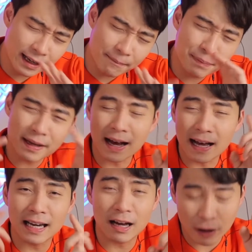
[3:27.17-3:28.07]
can be
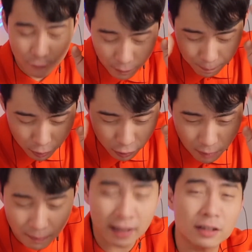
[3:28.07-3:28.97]
halal if you put
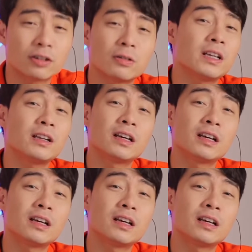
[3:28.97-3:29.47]
your mind to it.